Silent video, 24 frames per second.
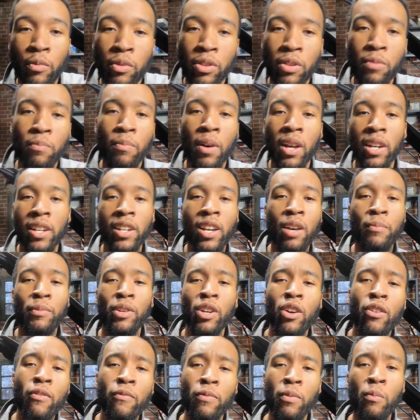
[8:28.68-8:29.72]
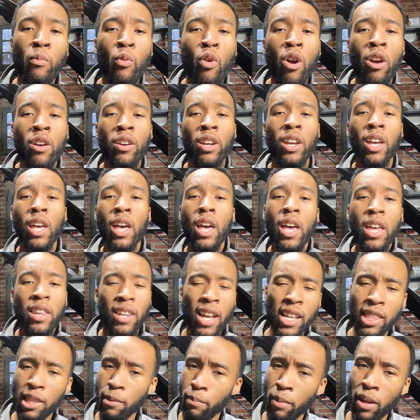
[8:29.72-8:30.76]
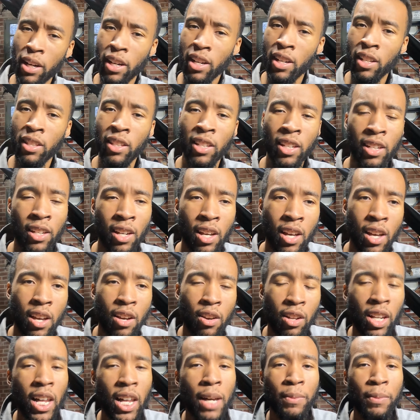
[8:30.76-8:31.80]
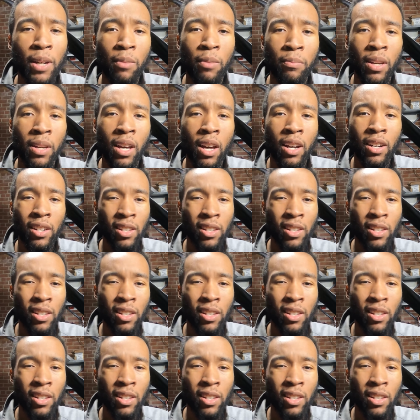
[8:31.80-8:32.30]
with your buddy coming home from work. Not the buddy in the clapped out Miata,